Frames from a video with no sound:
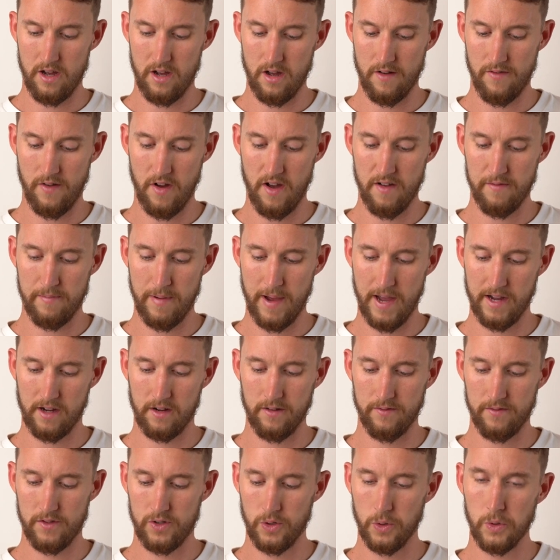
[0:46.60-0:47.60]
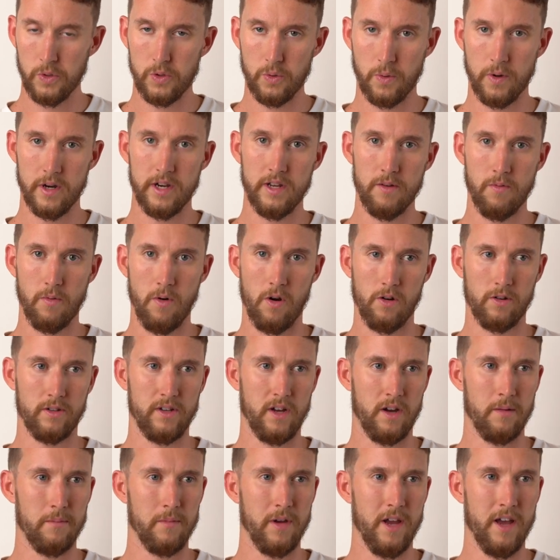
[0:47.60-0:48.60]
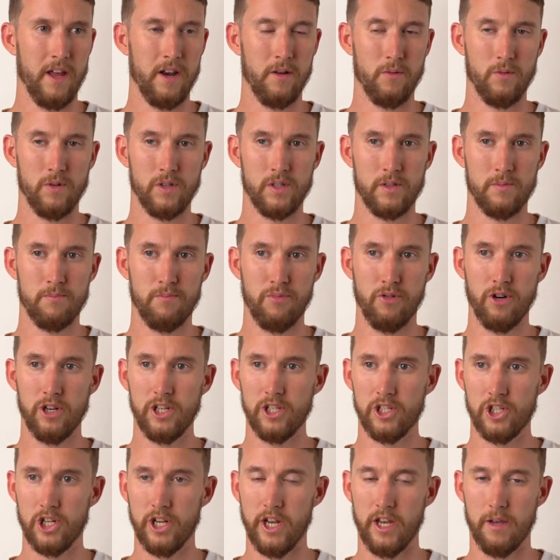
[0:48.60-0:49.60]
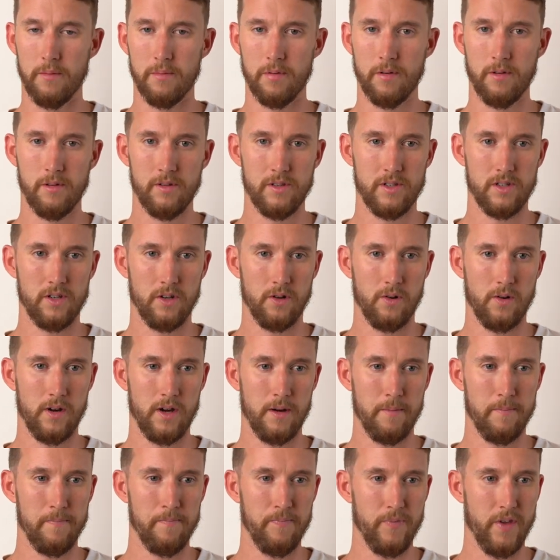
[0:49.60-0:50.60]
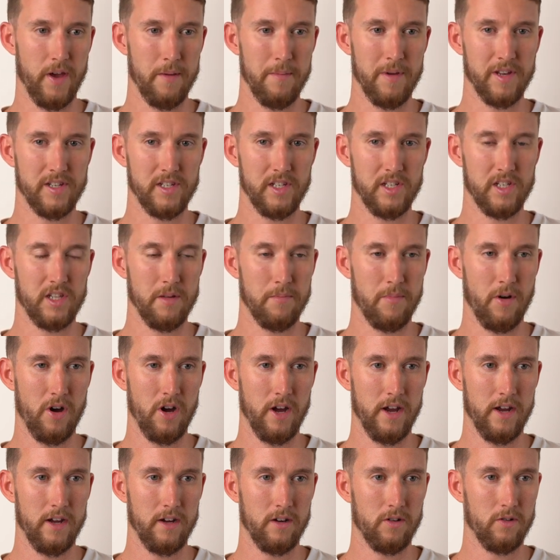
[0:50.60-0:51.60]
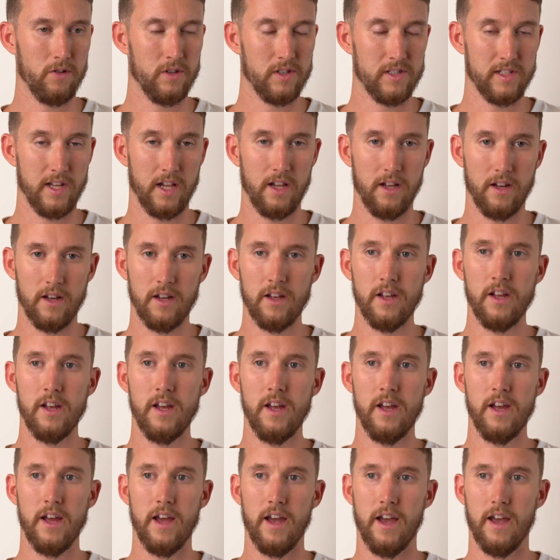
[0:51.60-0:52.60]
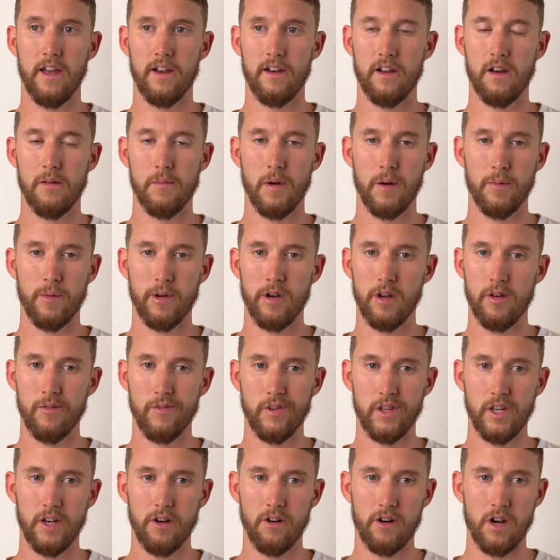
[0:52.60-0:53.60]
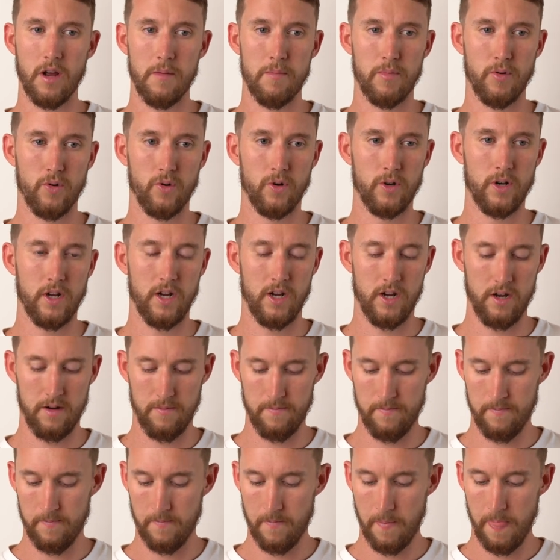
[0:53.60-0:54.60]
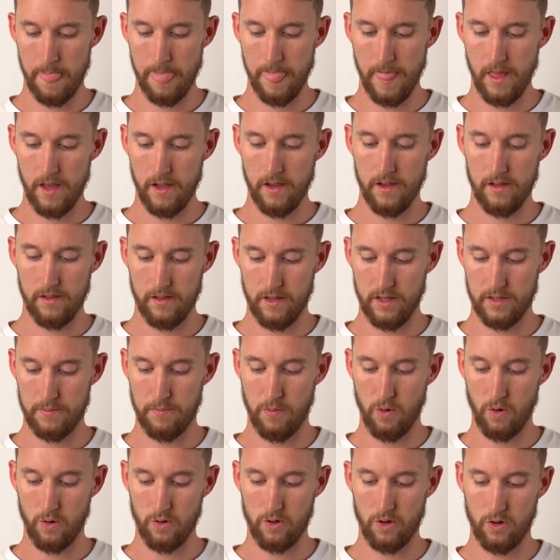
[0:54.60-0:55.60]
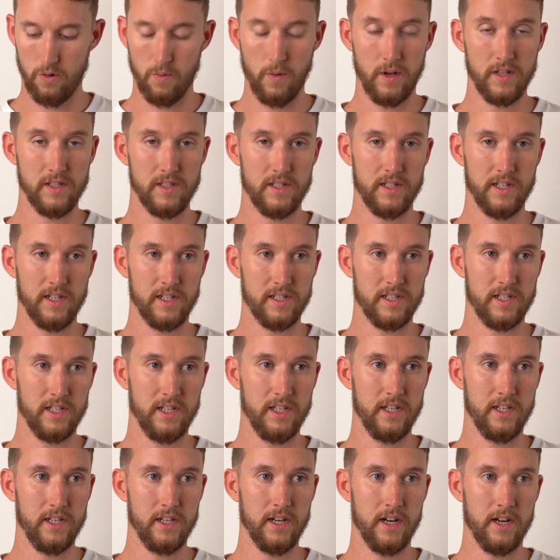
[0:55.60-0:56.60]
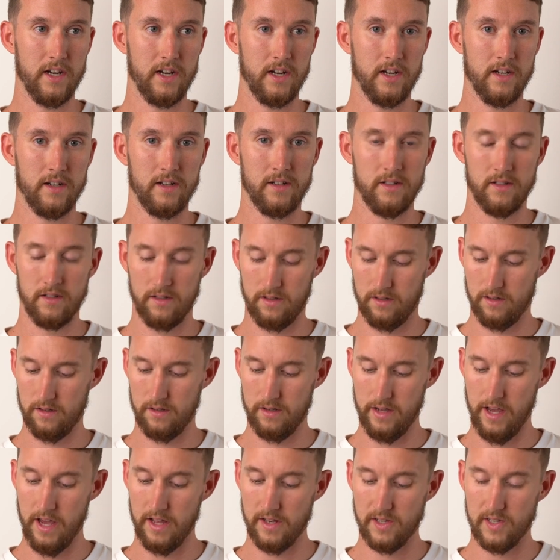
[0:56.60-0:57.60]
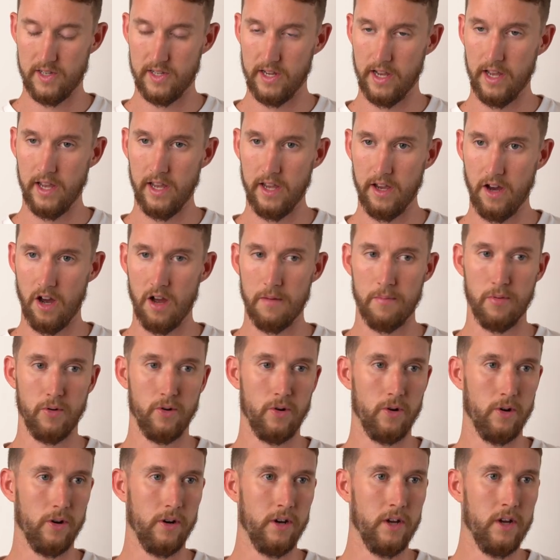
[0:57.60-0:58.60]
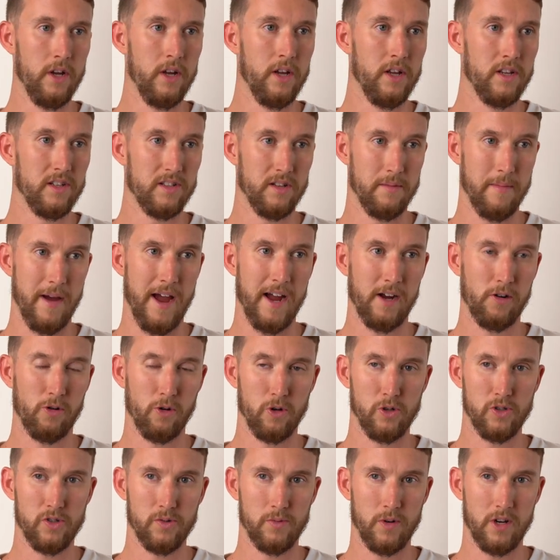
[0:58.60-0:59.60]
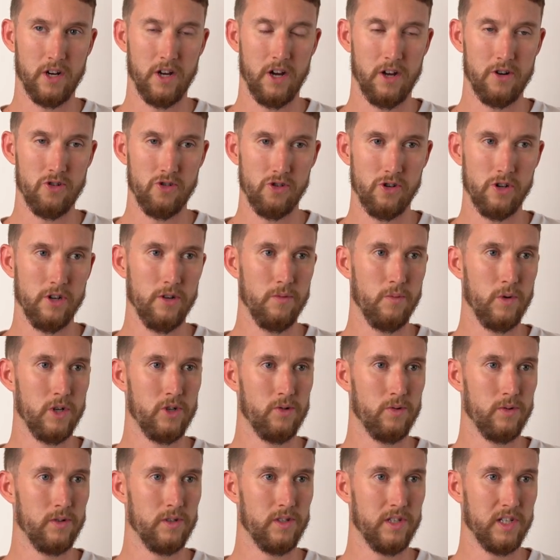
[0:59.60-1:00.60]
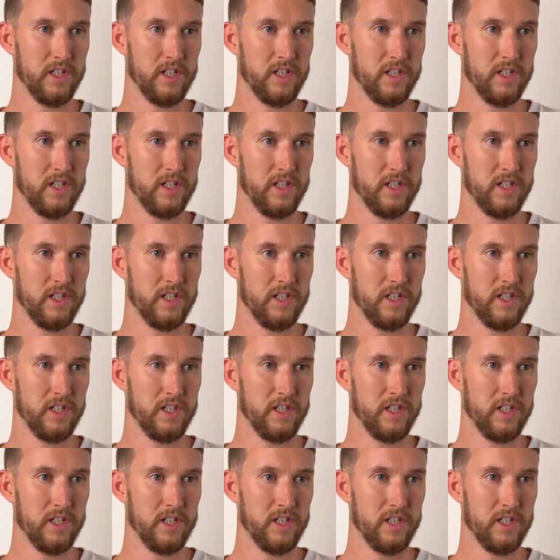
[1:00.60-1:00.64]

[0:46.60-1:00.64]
5-pack of 220 rocked up, and it was pretty cheap. So I messaged the buyer or the seller, and I went over there and I bought this Portra 160 NC. I bought some Acros 100, which was